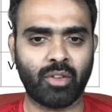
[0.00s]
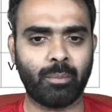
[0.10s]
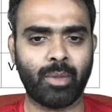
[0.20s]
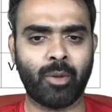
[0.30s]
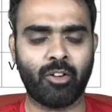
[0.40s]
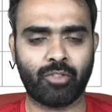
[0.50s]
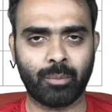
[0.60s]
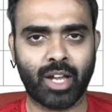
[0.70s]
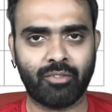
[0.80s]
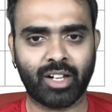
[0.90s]
from
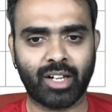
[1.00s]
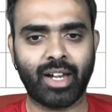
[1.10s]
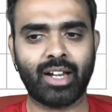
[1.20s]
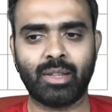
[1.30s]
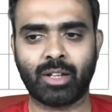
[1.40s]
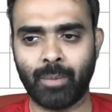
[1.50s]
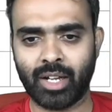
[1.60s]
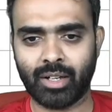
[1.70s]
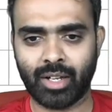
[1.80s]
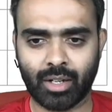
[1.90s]
there we create the
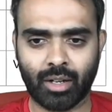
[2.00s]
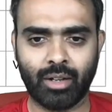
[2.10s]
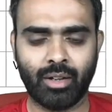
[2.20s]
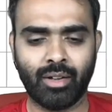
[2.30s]
metadata.